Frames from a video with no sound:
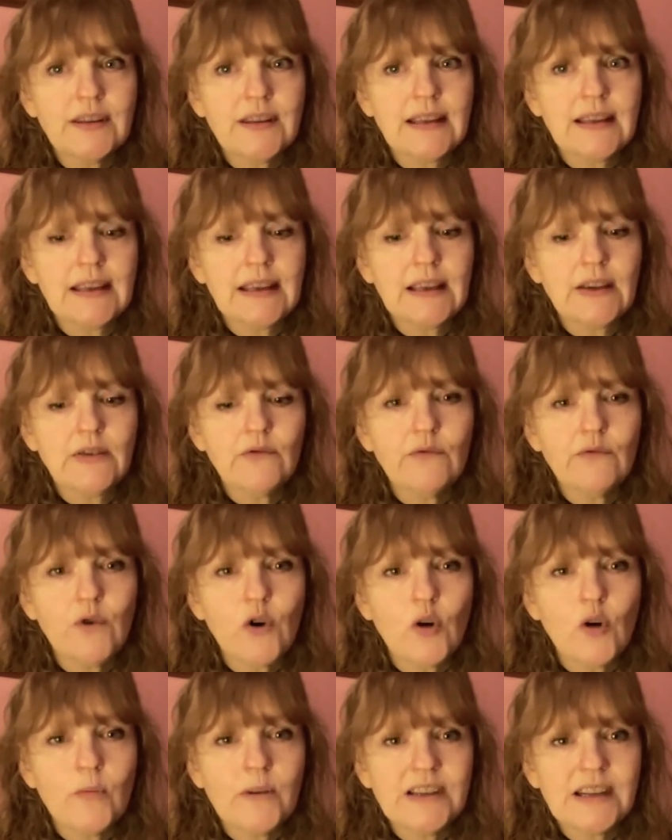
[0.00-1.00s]
the
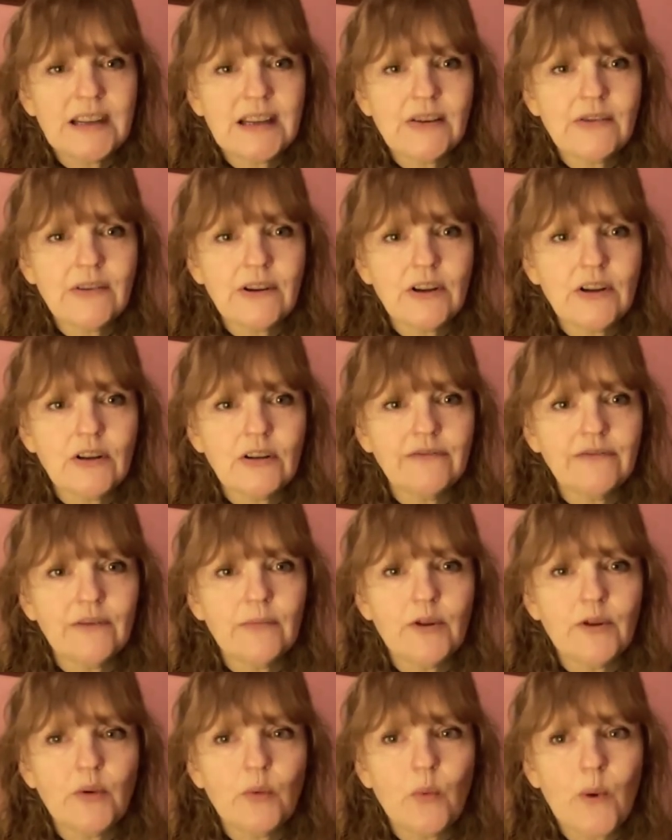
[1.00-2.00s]
raw material
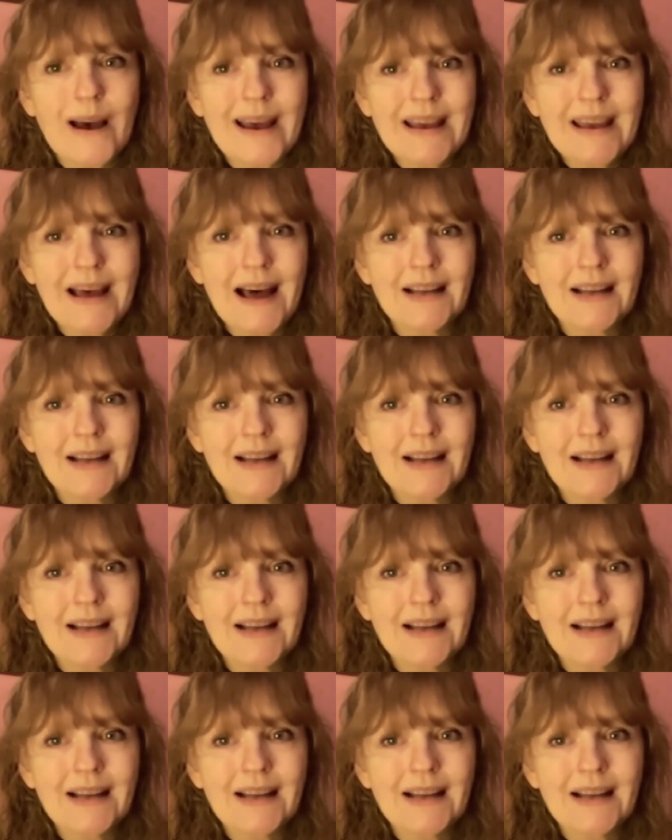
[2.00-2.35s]
from the white